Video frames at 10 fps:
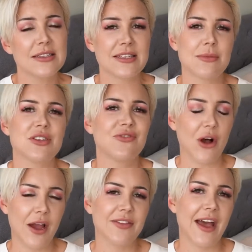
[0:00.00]
seem to
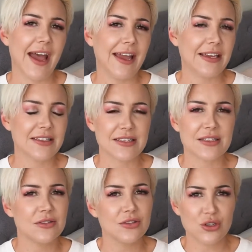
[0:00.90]
find that
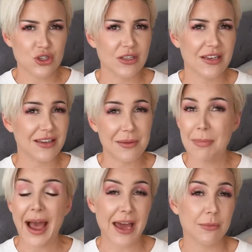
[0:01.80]
it's usually
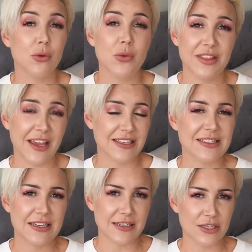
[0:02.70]
compatible with their
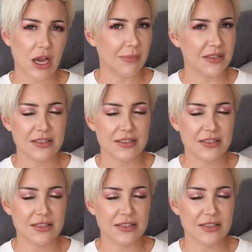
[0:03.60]
skin type.